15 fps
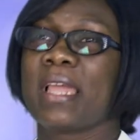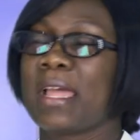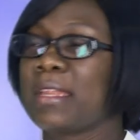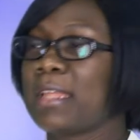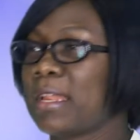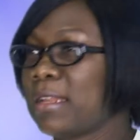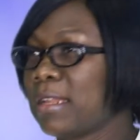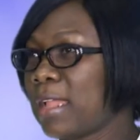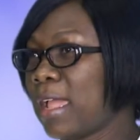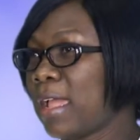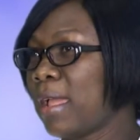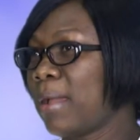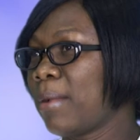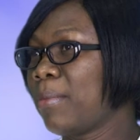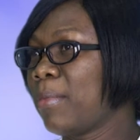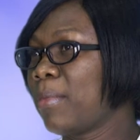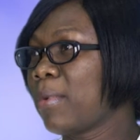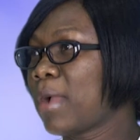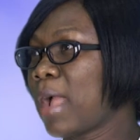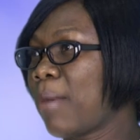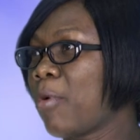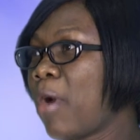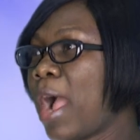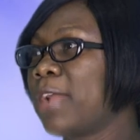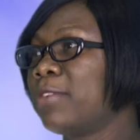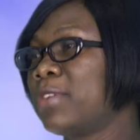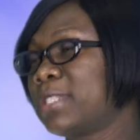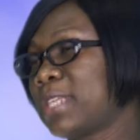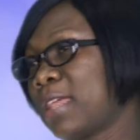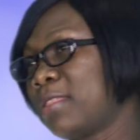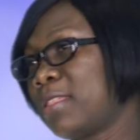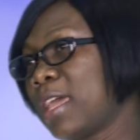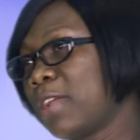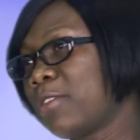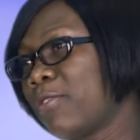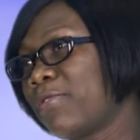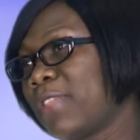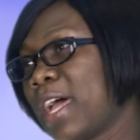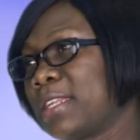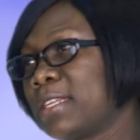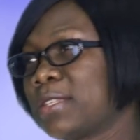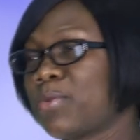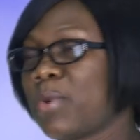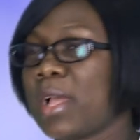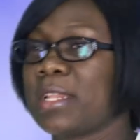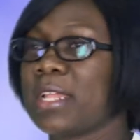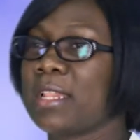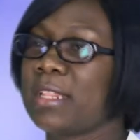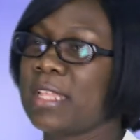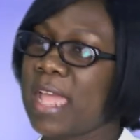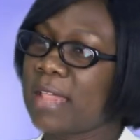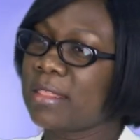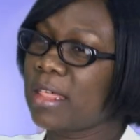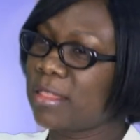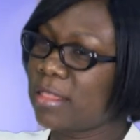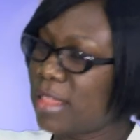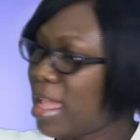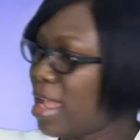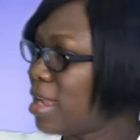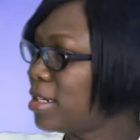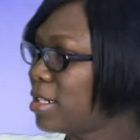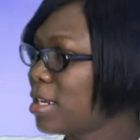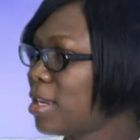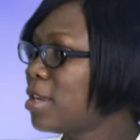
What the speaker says: and then carbohydrates, a third of that as well. And then the other third